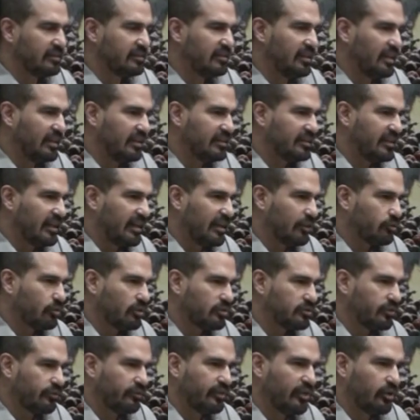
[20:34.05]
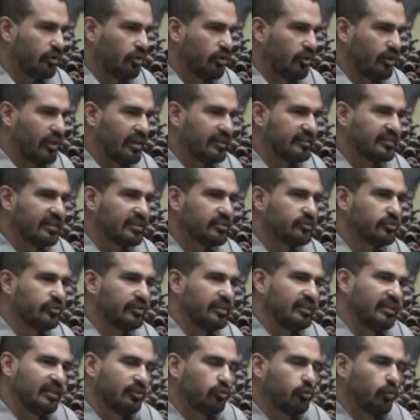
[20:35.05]
the intellectuals of
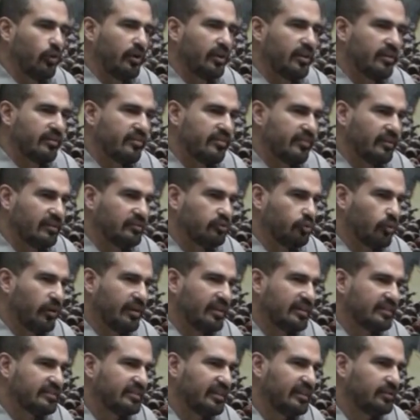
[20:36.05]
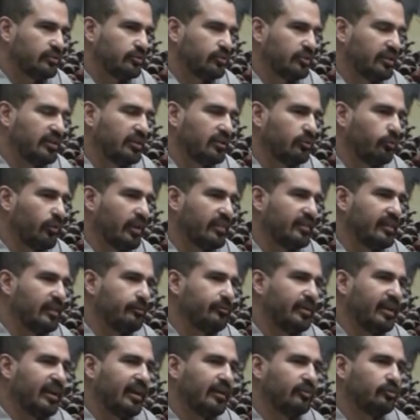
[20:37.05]
decolonization in the 20th century, when they
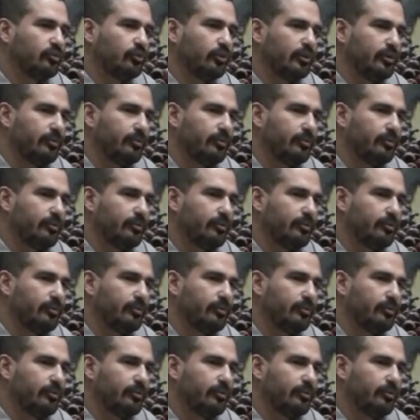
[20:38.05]
began to